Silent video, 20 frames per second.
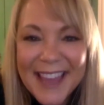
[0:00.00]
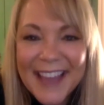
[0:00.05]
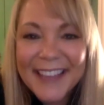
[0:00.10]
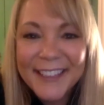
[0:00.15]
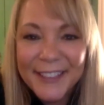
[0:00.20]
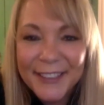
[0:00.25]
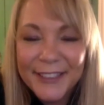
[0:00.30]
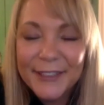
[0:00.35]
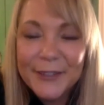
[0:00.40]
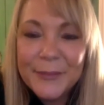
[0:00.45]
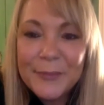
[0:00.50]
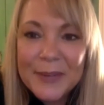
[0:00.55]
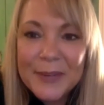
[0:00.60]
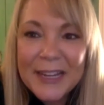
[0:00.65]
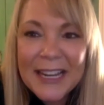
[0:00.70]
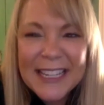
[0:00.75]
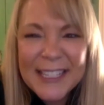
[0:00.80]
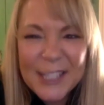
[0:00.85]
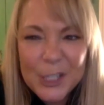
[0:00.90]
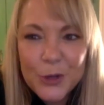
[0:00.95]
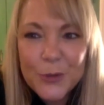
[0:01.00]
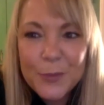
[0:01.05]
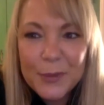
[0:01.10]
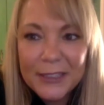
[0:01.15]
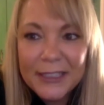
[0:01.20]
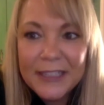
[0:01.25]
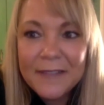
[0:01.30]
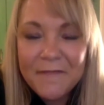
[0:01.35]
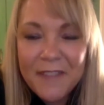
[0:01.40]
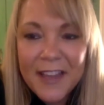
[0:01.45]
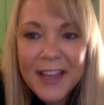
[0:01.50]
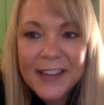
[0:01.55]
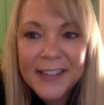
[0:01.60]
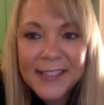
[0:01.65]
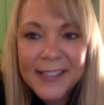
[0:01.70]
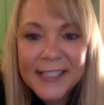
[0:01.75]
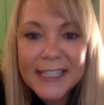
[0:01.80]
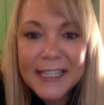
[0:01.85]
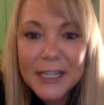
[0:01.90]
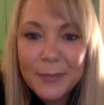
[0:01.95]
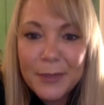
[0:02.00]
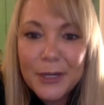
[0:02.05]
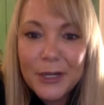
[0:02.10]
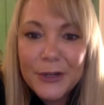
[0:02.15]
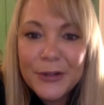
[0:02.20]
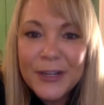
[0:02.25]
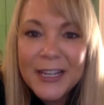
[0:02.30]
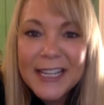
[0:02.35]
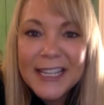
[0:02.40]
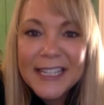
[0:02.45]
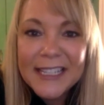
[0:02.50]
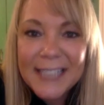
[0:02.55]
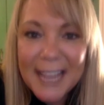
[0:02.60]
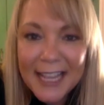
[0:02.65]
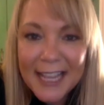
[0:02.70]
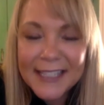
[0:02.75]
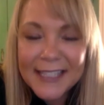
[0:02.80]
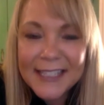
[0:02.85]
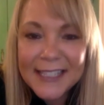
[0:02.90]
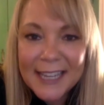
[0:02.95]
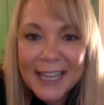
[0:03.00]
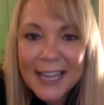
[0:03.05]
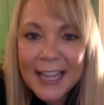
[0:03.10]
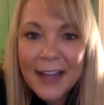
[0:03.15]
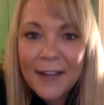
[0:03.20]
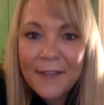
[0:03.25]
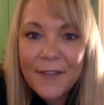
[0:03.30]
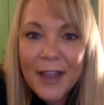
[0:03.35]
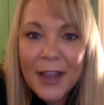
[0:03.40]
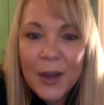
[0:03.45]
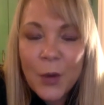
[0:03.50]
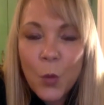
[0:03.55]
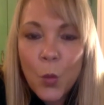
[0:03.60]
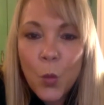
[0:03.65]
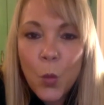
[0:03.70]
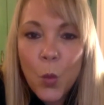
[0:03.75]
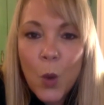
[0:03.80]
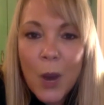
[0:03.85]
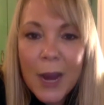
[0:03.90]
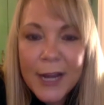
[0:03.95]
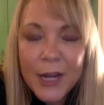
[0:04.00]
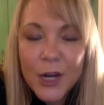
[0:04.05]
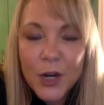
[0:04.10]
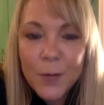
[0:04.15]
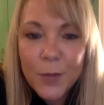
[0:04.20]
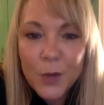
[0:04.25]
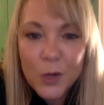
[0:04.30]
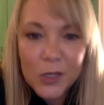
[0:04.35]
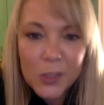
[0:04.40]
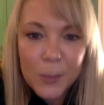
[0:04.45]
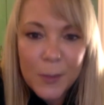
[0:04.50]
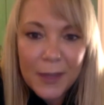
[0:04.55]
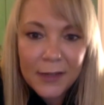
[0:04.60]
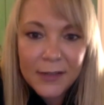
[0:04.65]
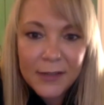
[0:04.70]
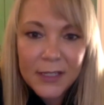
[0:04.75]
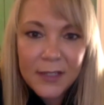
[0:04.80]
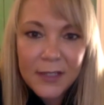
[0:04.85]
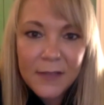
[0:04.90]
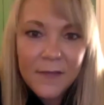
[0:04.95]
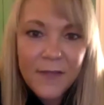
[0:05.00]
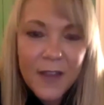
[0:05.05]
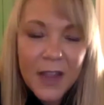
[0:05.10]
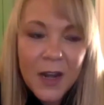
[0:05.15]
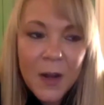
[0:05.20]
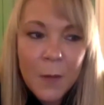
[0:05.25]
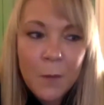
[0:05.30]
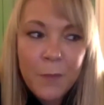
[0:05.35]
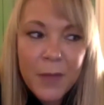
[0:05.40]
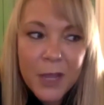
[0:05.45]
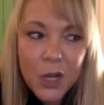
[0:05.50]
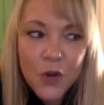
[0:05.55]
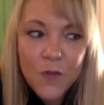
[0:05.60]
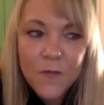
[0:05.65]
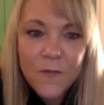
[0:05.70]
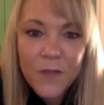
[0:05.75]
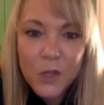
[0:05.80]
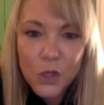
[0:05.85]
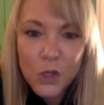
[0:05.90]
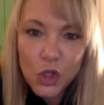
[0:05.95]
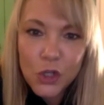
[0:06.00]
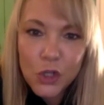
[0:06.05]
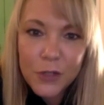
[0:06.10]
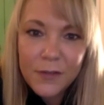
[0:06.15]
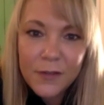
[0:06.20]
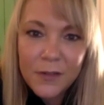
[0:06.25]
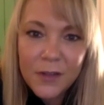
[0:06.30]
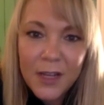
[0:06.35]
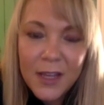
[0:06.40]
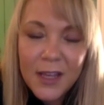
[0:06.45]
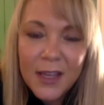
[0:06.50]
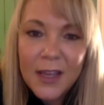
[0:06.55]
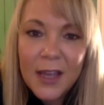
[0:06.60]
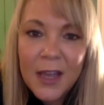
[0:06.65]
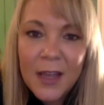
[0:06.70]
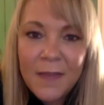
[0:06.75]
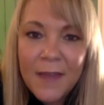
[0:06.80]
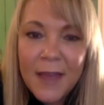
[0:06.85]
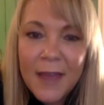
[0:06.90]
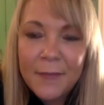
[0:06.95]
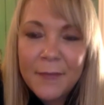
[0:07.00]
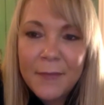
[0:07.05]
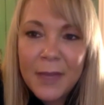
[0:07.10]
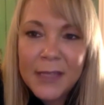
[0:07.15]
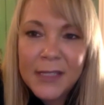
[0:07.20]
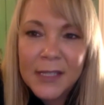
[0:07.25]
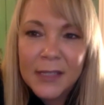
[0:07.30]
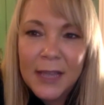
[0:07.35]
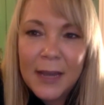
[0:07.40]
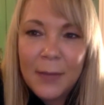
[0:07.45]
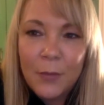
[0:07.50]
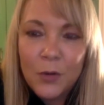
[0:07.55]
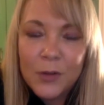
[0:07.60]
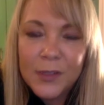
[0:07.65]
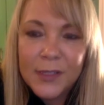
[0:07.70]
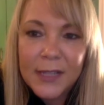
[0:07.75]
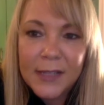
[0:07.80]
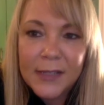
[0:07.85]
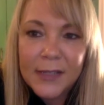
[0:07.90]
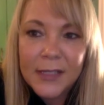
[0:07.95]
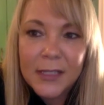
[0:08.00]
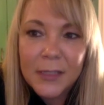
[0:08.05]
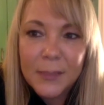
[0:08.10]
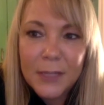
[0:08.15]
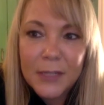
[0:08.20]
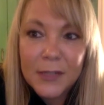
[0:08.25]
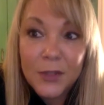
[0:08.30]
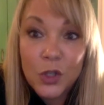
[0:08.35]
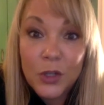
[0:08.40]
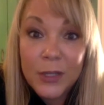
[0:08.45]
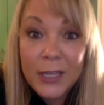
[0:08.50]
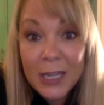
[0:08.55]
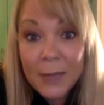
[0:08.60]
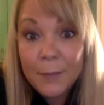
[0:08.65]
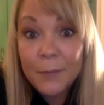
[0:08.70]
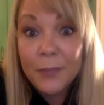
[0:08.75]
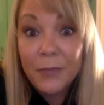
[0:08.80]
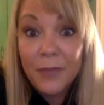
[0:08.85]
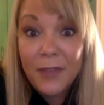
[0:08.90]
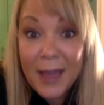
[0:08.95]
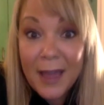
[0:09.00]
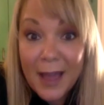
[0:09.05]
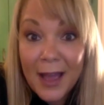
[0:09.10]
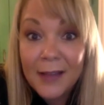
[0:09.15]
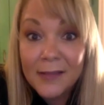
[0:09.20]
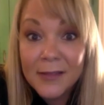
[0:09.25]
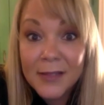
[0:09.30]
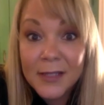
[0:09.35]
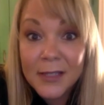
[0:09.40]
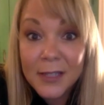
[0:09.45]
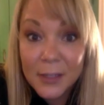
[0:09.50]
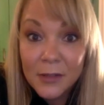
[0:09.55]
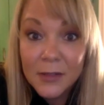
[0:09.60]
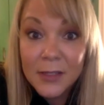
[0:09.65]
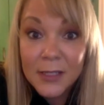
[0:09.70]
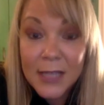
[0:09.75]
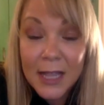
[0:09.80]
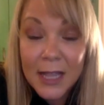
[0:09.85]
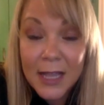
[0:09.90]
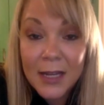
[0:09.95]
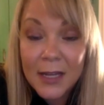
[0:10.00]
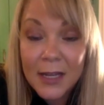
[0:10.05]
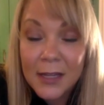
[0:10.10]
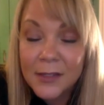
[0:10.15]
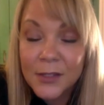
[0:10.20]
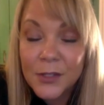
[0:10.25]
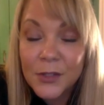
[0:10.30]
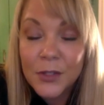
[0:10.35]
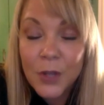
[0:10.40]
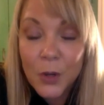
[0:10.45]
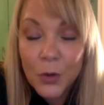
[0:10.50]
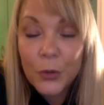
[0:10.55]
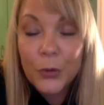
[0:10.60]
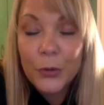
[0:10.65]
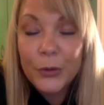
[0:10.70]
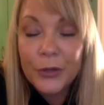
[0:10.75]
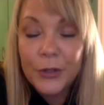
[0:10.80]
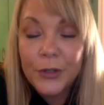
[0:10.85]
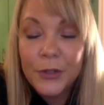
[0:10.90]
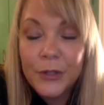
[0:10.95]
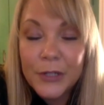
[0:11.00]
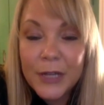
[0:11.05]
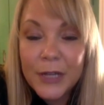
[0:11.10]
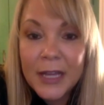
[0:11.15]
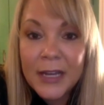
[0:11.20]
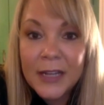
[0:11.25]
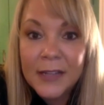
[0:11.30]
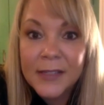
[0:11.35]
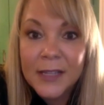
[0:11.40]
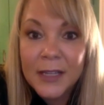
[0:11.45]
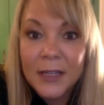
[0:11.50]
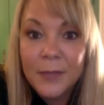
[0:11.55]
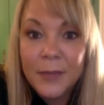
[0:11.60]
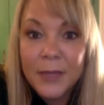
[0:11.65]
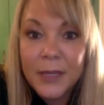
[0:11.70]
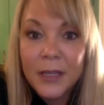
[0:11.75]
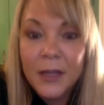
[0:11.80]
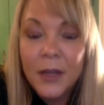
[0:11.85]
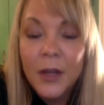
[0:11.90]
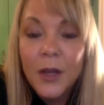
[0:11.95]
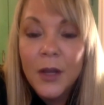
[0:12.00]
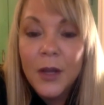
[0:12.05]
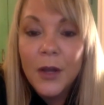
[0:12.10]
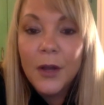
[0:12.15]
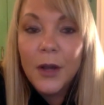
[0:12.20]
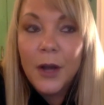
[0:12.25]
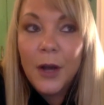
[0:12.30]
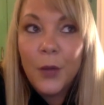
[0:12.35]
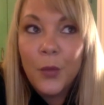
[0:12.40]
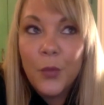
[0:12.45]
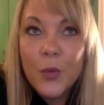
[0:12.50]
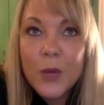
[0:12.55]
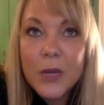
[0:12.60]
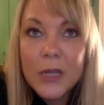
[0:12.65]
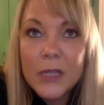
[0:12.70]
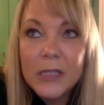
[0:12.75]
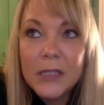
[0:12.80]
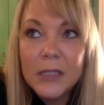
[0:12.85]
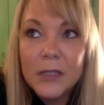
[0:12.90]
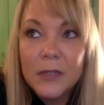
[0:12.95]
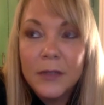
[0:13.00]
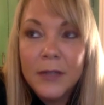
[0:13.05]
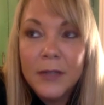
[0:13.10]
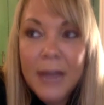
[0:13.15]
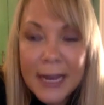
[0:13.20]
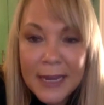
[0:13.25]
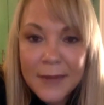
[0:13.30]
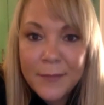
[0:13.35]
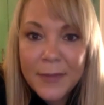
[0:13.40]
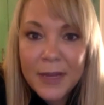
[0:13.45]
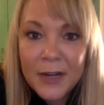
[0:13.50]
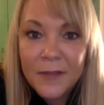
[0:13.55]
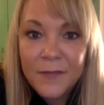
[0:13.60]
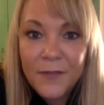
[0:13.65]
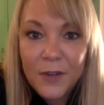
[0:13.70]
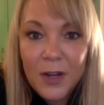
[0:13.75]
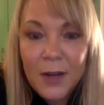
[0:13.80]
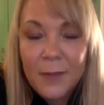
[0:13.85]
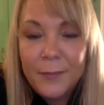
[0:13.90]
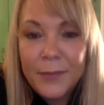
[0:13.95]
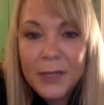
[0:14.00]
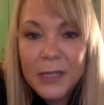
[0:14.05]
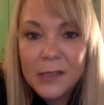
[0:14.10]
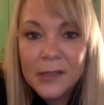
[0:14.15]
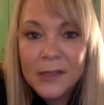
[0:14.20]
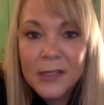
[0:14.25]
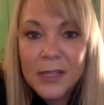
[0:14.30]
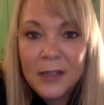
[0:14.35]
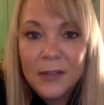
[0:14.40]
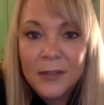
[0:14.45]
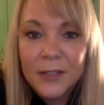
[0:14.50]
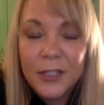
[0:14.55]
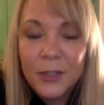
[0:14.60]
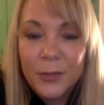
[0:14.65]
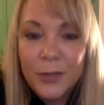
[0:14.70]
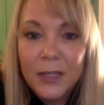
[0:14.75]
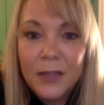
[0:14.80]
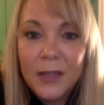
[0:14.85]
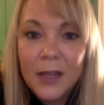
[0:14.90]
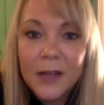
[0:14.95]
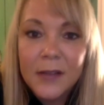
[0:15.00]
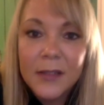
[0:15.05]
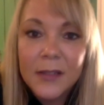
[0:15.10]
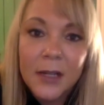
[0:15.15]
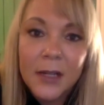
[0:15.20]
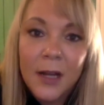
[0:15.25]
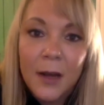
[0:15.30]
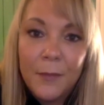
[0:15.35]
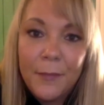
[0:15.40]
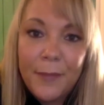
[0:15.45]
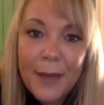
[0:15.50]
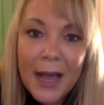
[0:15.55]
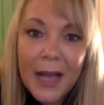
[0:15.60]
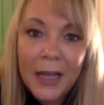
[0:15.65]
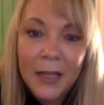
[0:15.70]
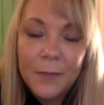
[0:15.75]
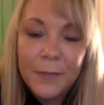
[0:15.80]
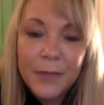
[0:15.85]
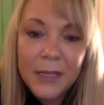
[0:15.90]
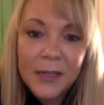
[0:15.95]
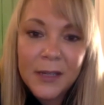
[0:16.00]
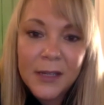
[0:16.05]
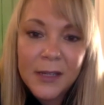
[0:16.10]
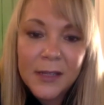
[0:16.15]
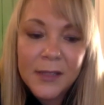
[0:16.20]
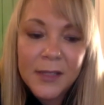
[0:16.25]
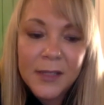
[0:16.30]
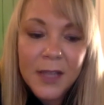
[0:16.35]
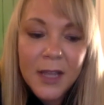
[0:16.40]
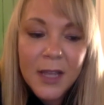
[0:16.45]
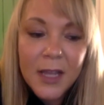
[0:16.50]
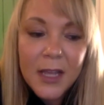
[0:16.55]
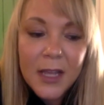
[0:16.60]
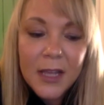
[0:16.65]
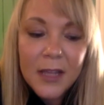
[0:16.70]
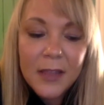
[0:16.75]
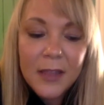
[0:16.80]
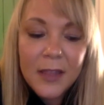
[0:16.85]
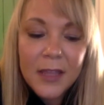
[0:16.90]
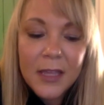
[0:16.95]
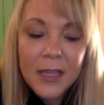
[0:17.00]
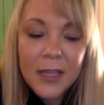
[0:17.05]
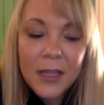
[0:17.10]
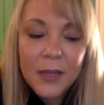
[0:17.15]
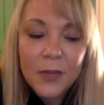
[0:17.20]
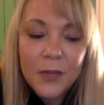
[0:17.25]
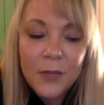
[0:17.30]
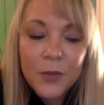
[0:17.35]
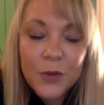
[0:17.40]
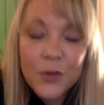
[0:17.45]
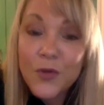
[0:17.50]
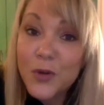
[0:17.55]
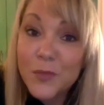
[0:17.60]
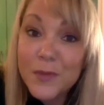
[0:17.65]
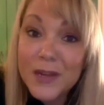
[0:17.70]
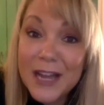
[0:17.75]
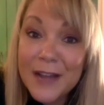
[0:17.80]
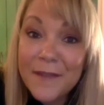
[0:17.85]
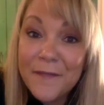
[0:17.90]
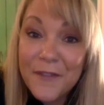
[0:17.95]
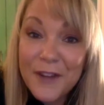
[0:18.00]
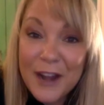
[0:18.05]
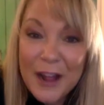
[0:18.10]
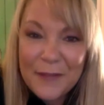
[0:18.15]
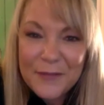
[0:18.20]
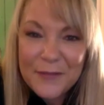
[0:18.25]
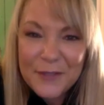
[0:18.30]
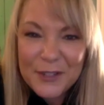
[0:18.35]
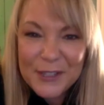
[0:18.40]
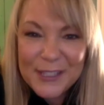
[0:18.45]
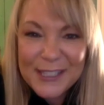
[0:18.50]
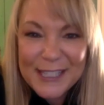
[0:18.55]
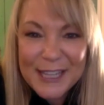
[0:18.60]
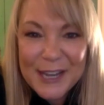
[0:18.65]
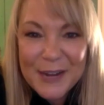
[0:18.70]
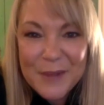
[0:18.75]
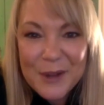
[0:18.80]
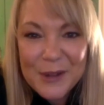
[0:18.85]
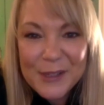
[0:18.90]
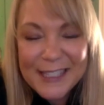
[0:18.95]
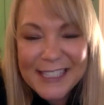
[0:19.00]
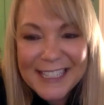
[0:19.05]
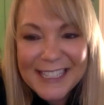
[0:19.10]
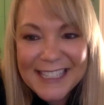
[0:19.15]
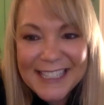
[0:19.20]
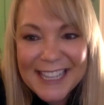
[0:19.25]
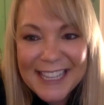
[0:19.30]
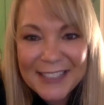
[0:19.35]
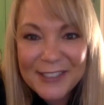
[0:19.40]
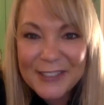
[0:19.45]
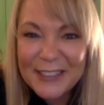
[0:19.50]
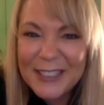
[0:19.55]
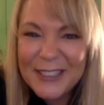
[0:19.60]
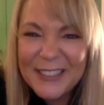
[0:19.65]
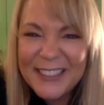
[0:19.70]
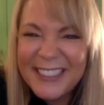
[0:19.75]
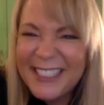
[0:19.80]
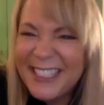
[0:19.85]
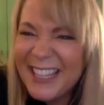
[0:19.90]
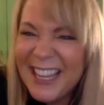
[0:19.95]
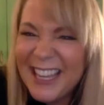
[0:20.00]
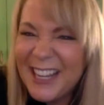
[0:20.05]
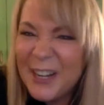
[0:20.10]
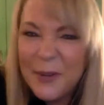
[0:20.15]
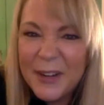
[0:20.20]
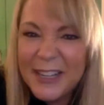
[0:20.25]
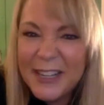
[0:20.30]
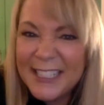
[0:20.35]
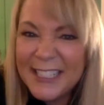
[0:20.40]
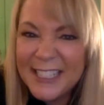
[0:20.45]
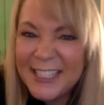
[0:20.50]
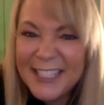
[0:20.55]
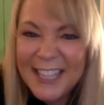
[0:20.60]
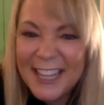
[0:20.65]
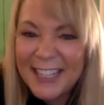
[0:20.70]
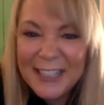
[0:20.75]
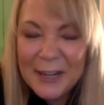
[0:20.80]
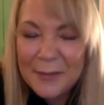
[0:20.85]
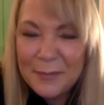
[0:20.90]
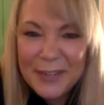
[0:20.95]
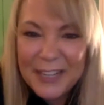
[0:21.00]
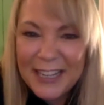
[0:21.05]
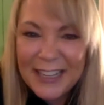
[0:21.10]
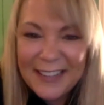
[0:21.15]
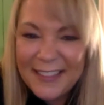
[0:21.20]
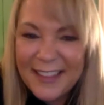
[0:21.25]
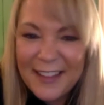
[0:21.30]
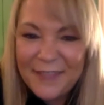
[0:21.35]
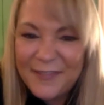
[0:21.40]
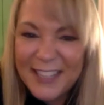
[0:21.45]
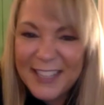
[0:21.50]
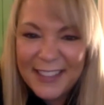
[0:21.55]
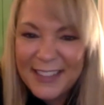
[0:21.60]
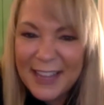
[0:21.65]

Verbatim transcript: make that clear but i do believe that a cmo tends to have a wider perspective and a bigger vision and that makes a lot more sense to me to keep that skill set is so critical and it's going to be a real nightmare for companies that are doing that to come back because the recruitment effort after CMO sees that, they're going to go, yeah, I don't want to touch that company.